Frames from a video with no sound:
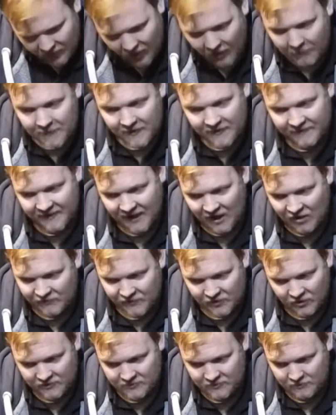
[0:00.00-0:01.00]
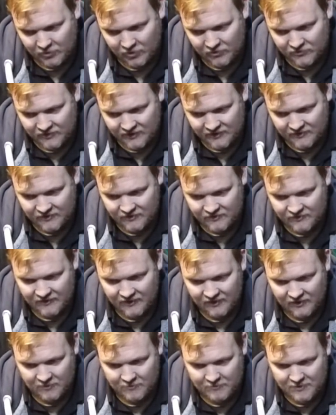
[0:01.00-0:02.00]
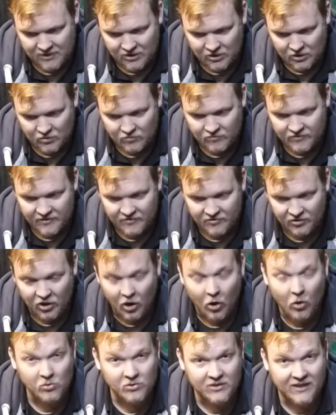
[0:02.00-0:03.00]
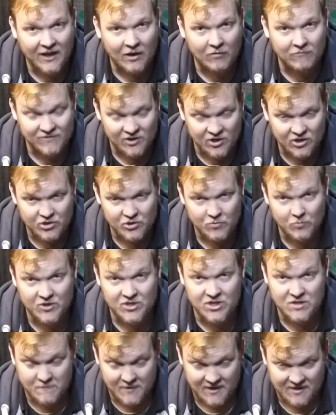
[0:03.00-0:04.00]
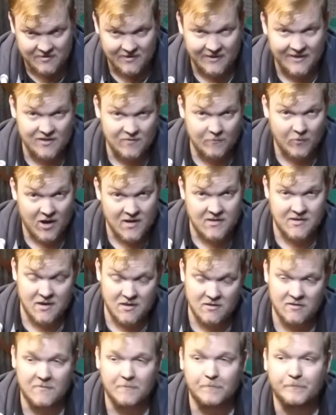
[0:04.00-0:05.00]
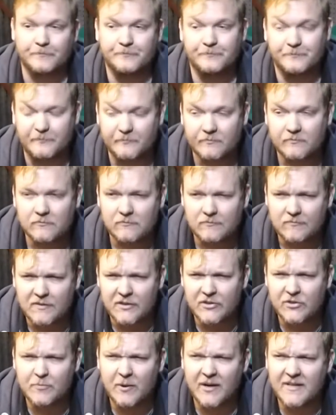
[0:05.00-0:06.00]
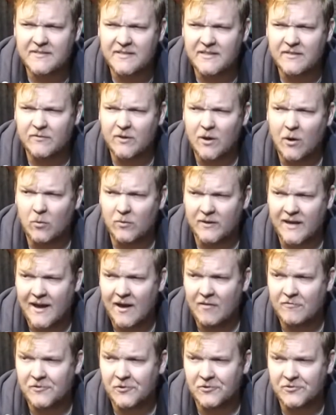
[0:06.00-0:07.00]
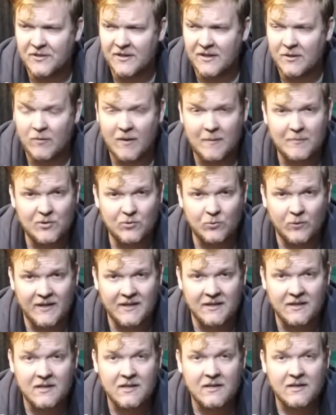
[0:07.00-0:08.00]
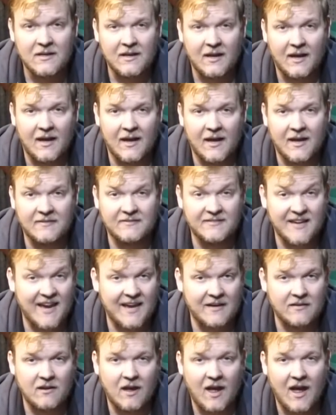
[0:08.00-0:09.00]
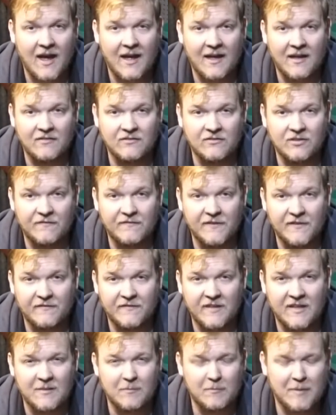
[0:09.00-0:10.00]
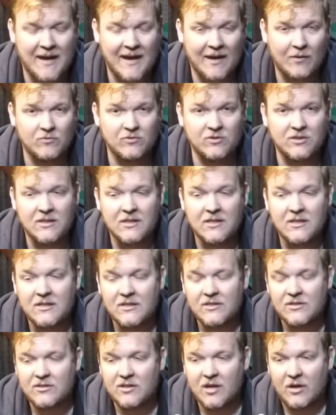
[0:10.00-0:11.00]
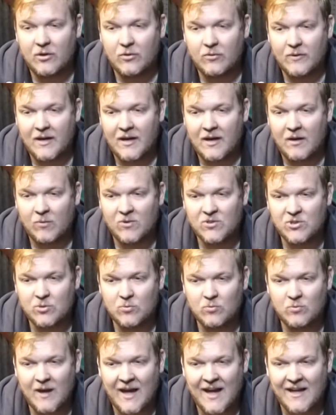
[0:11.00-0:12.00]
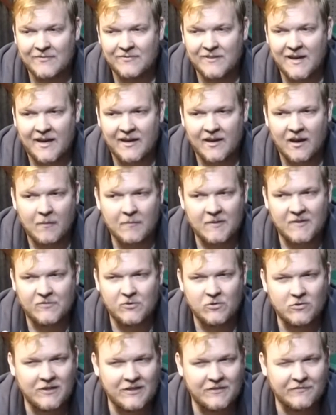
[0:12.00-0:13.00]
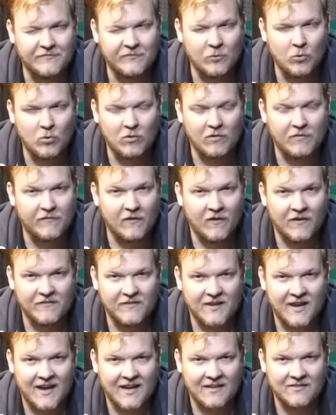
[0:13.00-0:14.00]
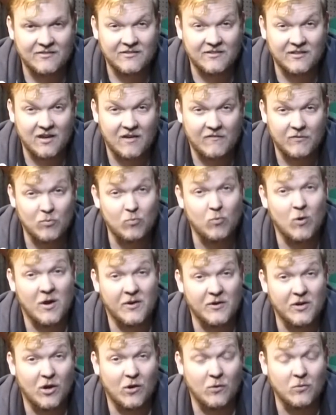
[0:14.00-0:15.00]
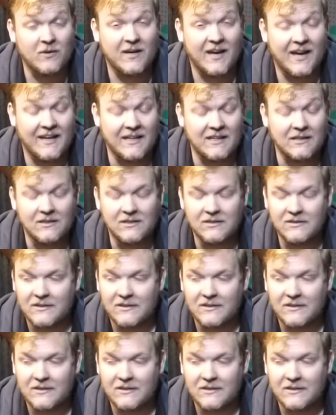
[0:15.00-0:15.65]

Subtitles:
a couple of galvanizing processes that can be used. There's a cold gal version, which is basically spray tins. A spray tin of cold galv costs anywhere between 10 and £15. So once you add that up, if you need 4 or 5 cans to cover one whole gate,